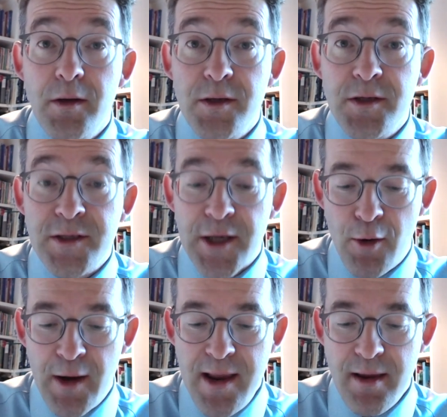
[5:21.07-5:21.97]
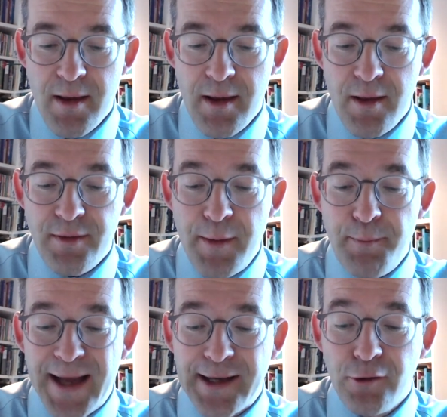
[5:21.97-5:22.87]
Slowly, they
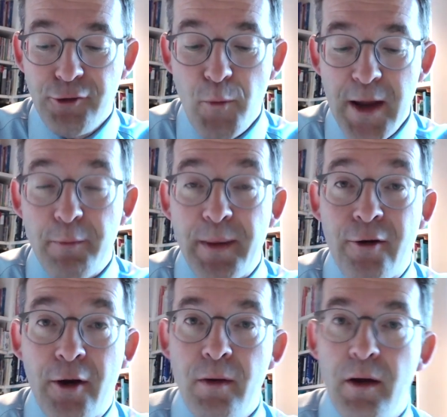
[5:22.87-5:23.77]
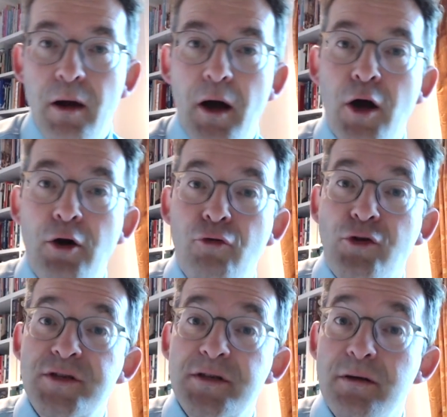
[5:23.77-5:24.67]
paddled the wheelbarrow
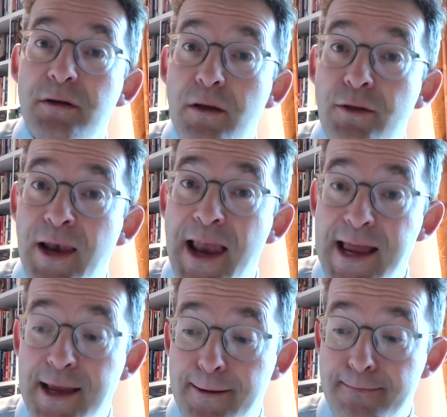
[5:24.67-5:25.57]
across the lake.